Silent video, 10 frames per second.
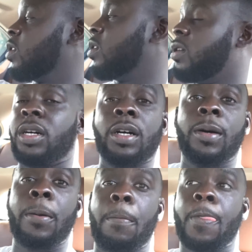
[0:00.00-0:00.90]
we go.
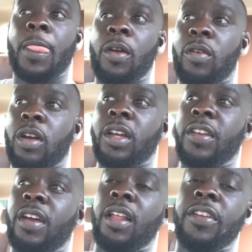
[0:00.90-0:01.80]
Uh, we'll give
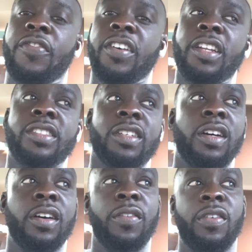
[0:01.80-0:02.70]
y'all the footage
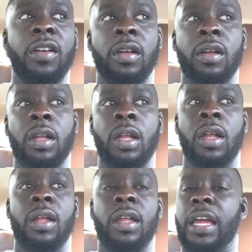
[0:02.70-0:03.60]
of
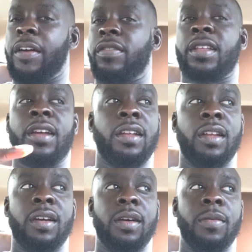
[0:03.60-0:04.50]
everything.
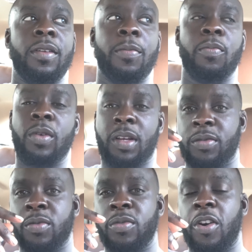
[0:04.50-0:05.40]
The the
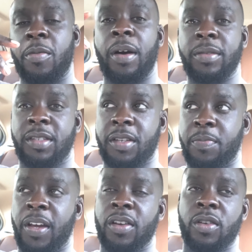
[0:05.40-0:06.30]
because when we rode by, we saw some
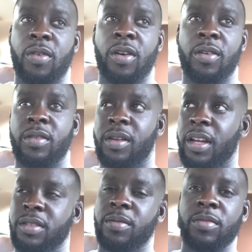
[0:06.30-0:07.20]
paint on the wall,
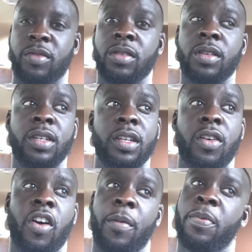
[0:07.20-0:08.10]
like some good
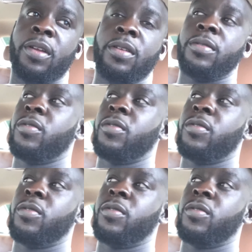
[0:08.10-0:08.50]
art paint